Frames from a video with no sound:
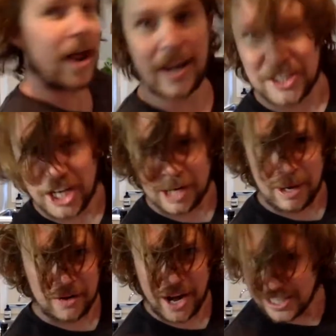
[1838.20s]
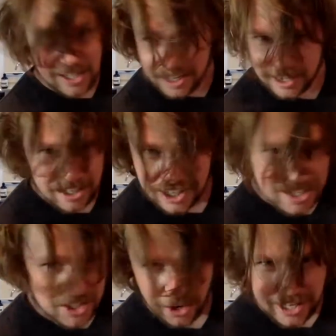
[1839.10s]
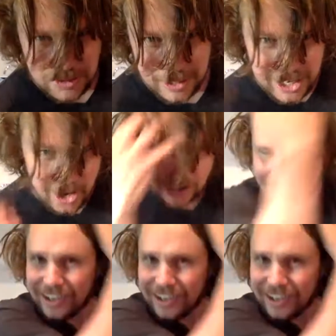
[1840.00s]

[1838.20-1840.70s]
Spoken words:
I'm going to check on my grains. Sorry, it's really hot.